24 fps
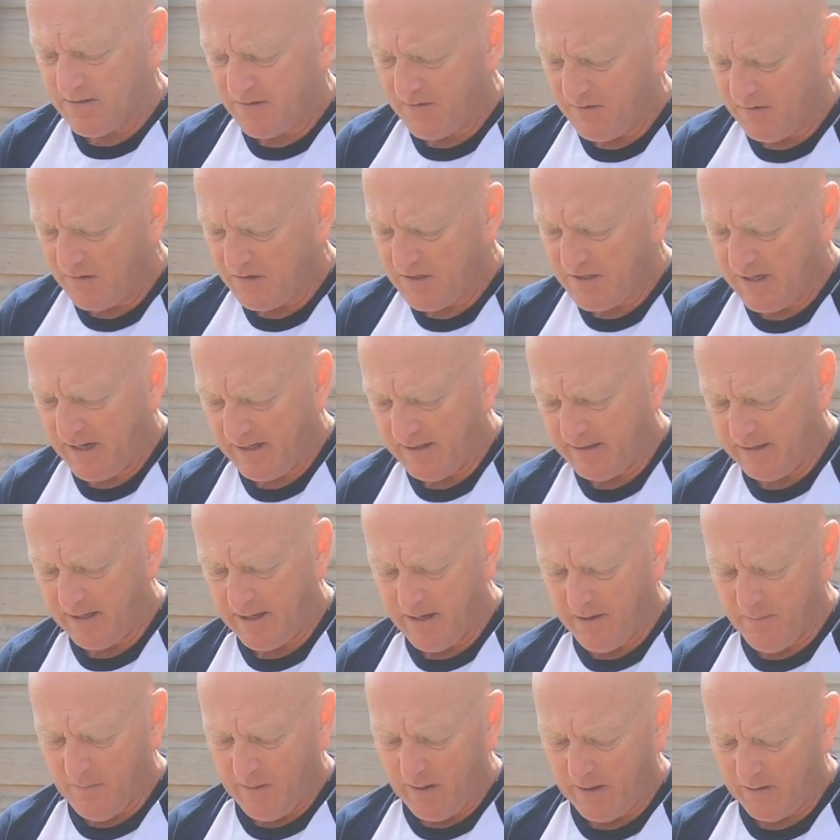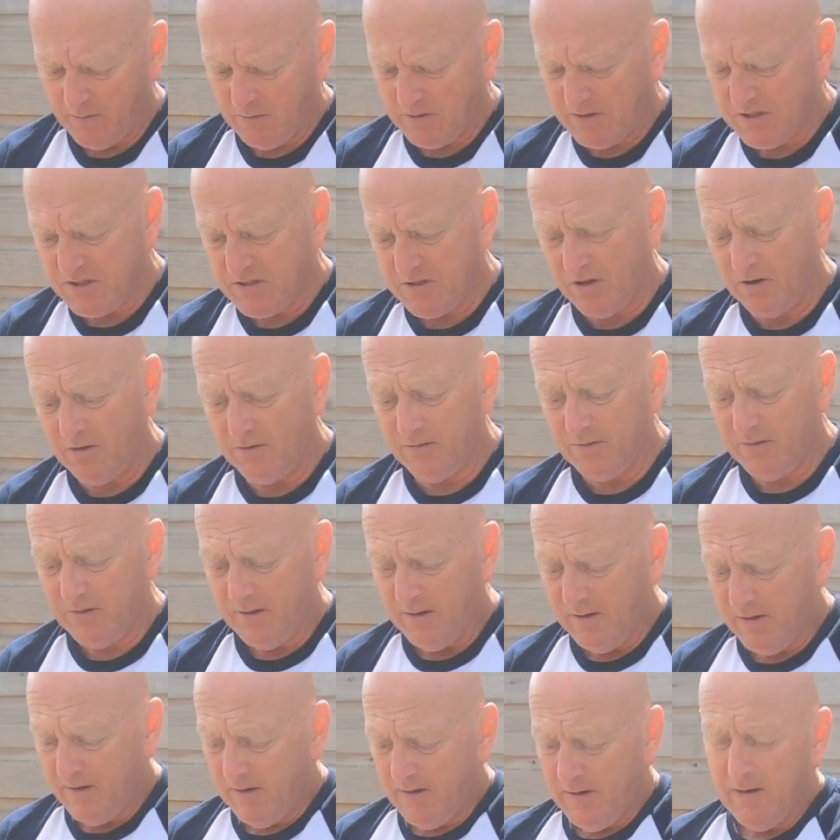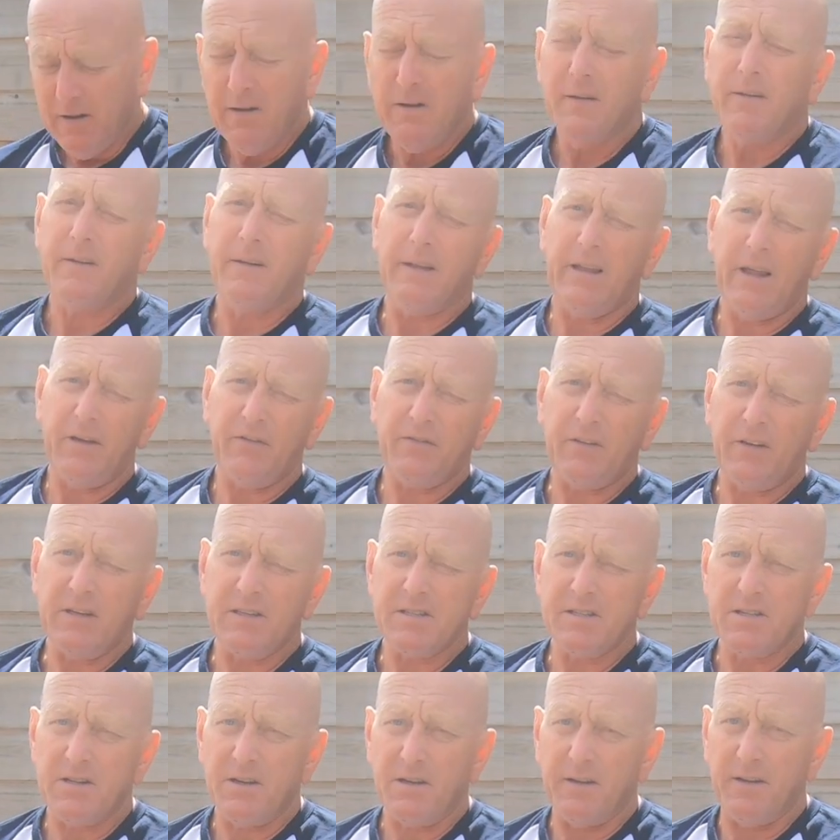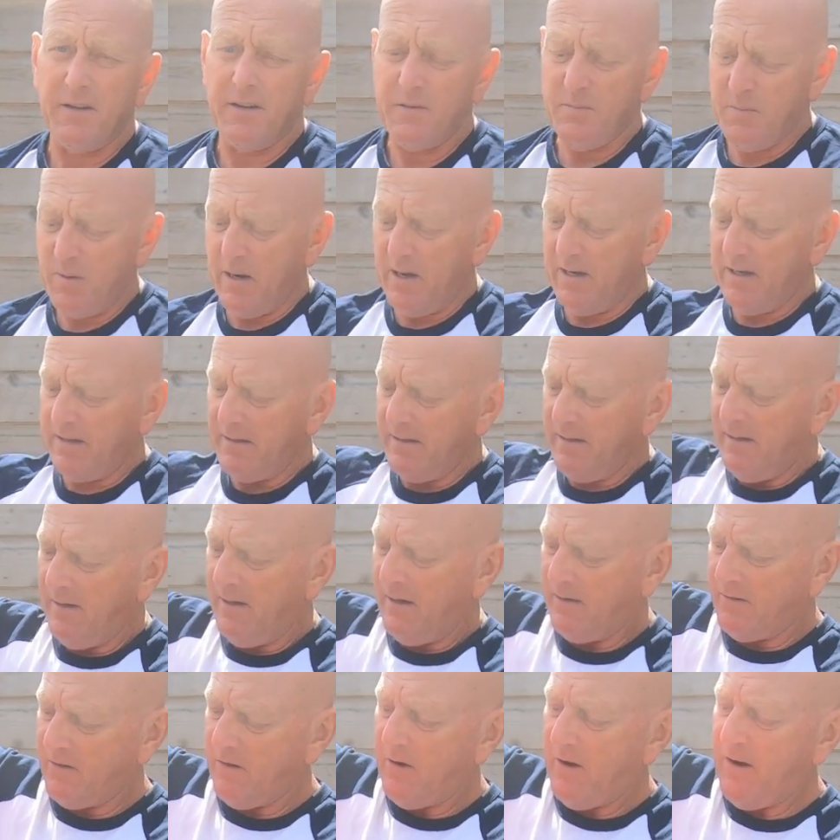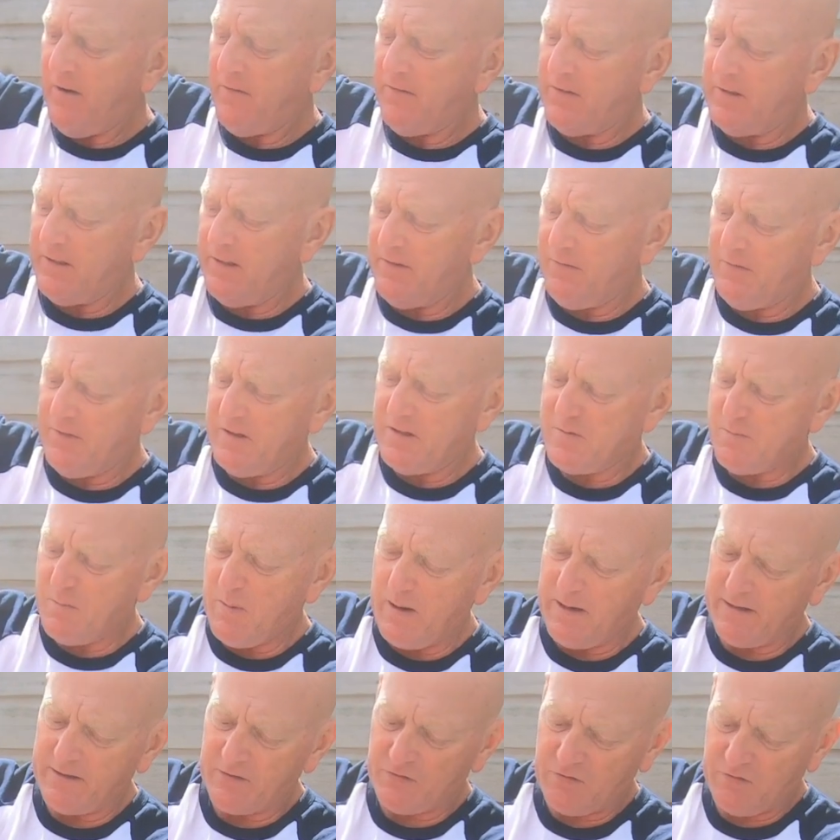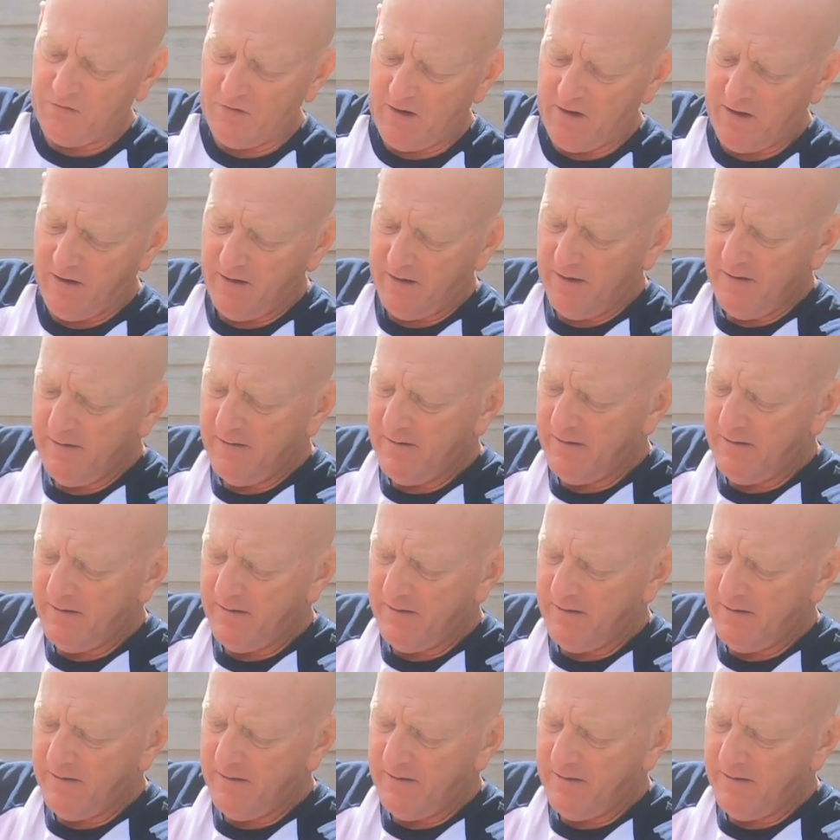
the 38 litre bag, which is on the left-hand side of the bike. I don't have to lift this bag as far,